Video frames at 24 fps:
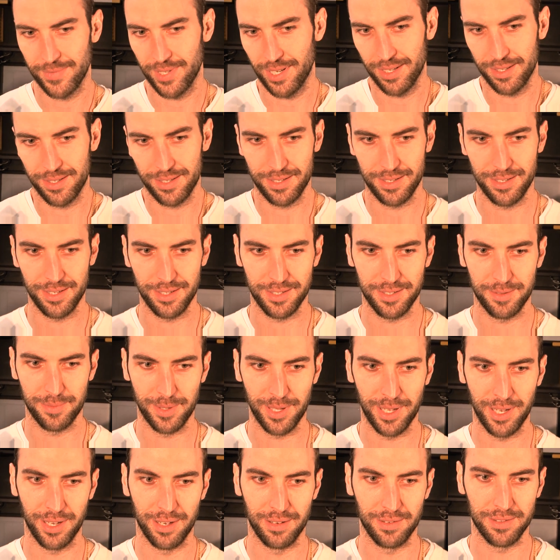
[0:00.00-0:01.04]
It's just
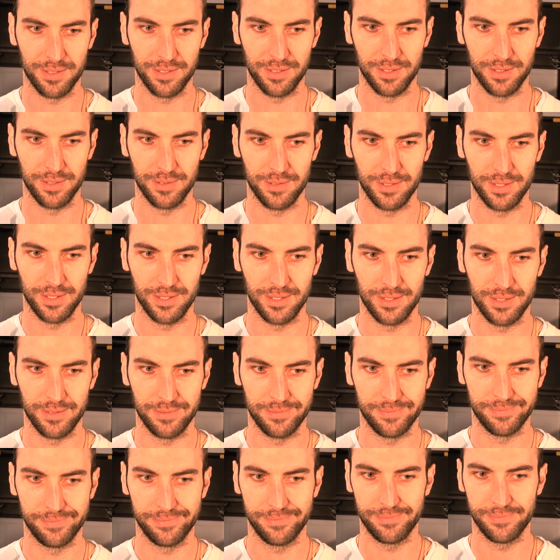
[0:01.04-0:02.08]
playoffs, you know.
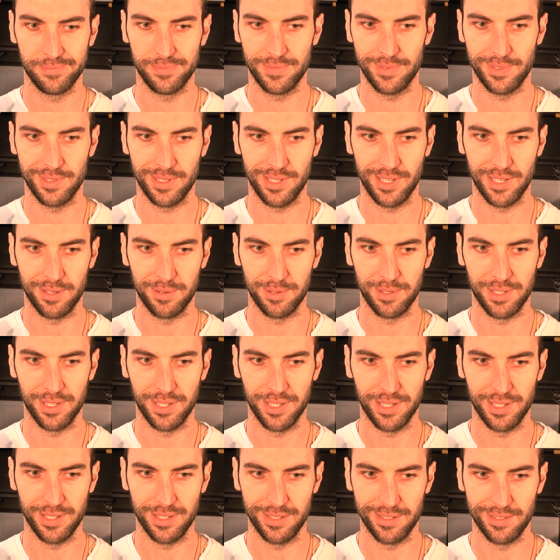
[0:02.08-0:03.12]
You can't
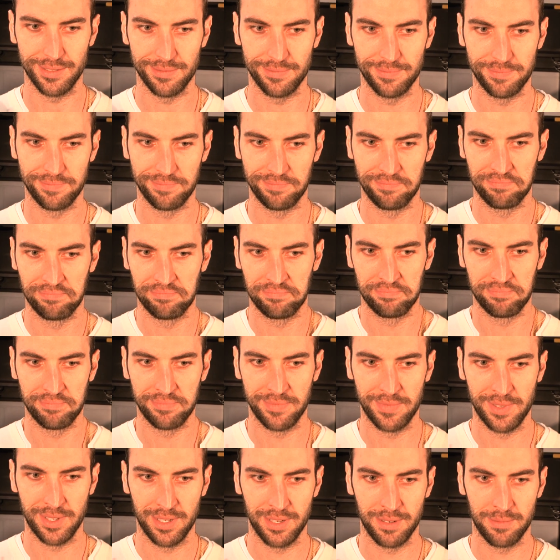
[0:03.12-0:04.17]
really
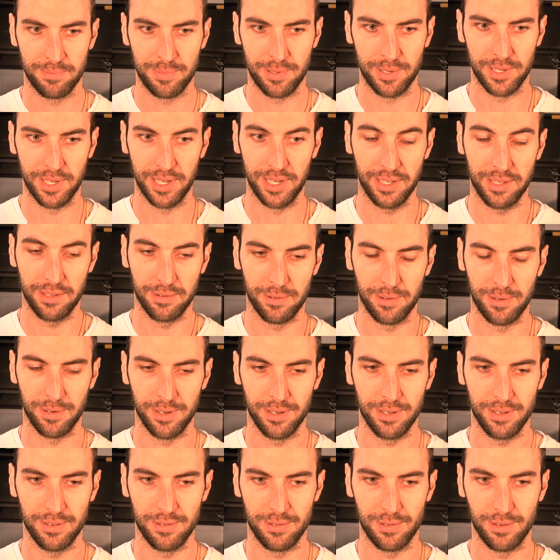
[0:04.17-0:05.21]
predict
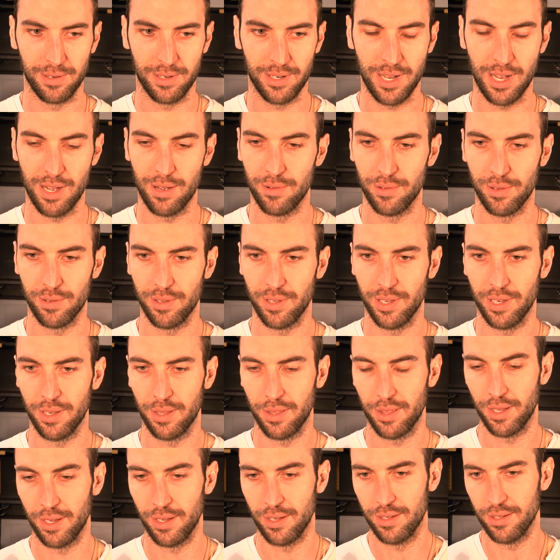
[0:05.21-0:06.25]
or count on
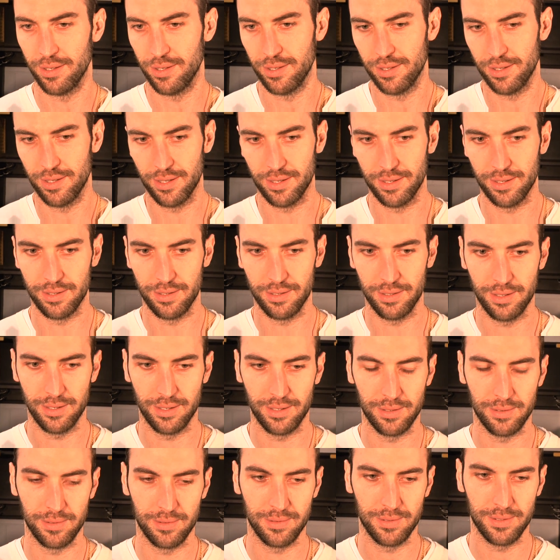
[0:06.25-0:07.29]
anything. It's just, you
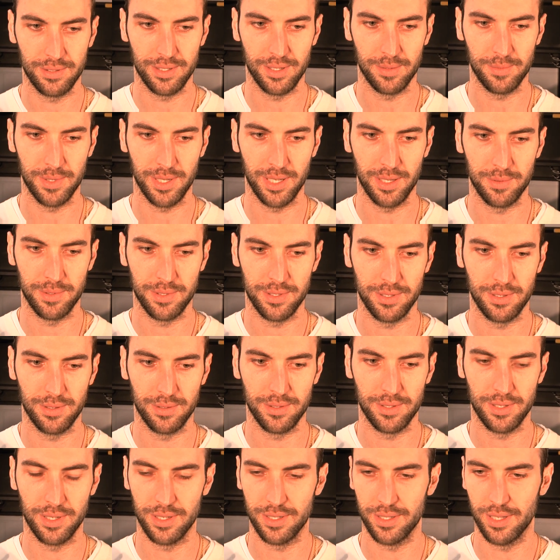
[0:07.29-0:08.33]
know, sometimes
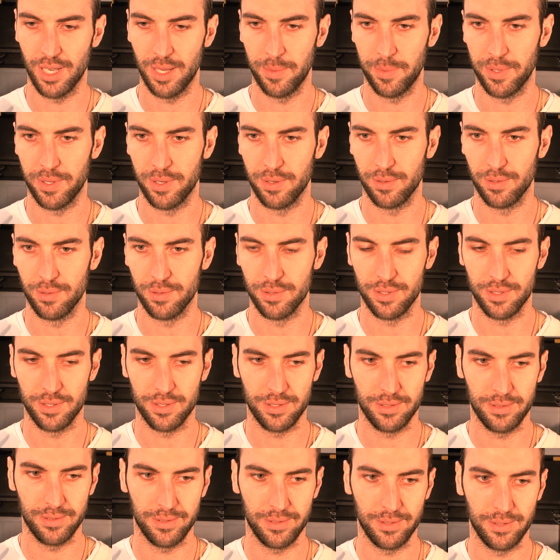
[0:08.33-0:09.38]
those things happen. You
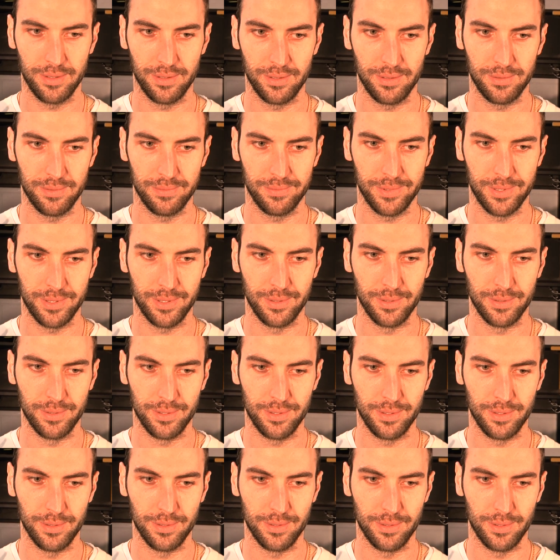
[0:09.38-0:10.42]
lose
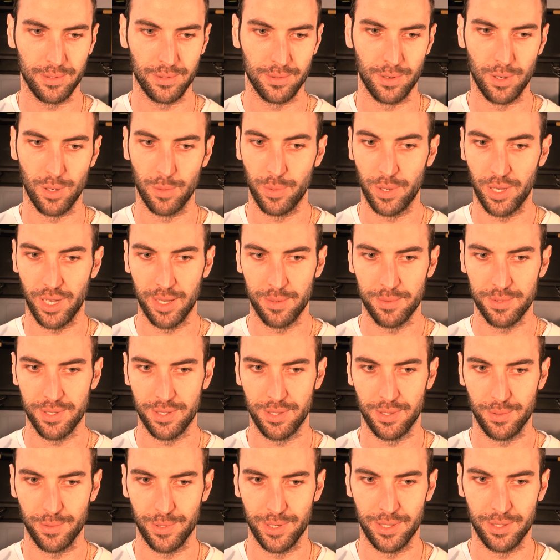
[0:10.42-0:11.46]
two home games
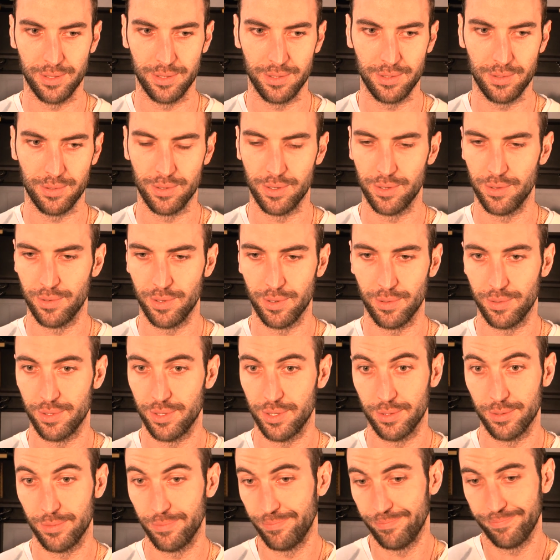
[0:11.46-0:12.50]
and you win two on the road.
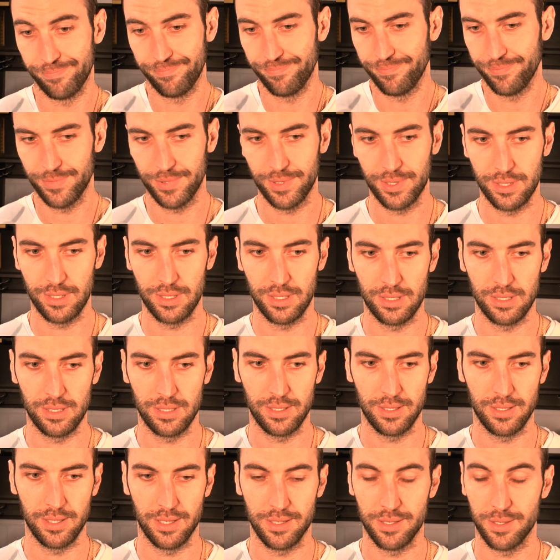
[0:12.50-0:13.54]
So just
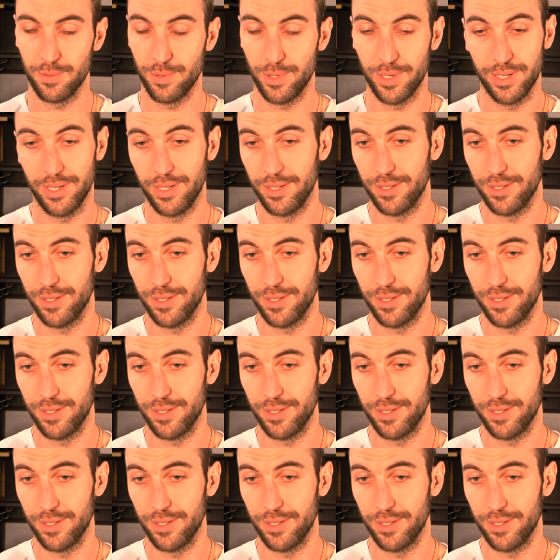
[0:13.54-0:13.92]
that's the way it